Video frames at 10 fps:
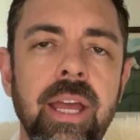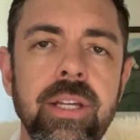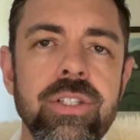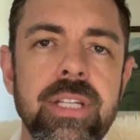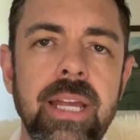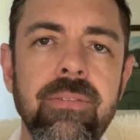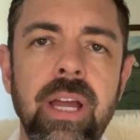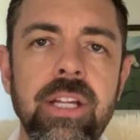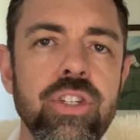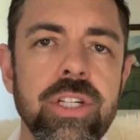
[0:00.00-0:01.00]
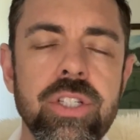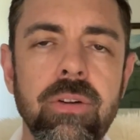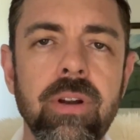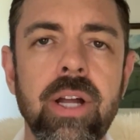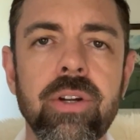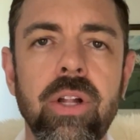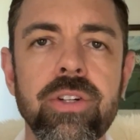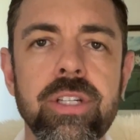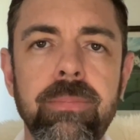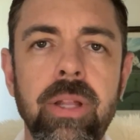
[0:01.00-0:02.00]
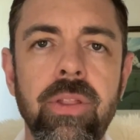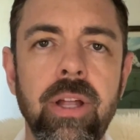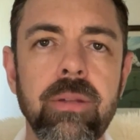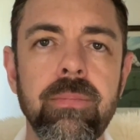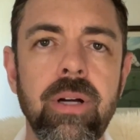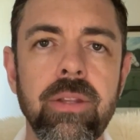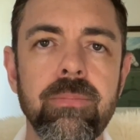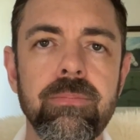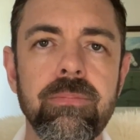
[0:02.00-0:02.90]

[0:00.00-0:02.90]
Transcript: you save just over $100 a month on the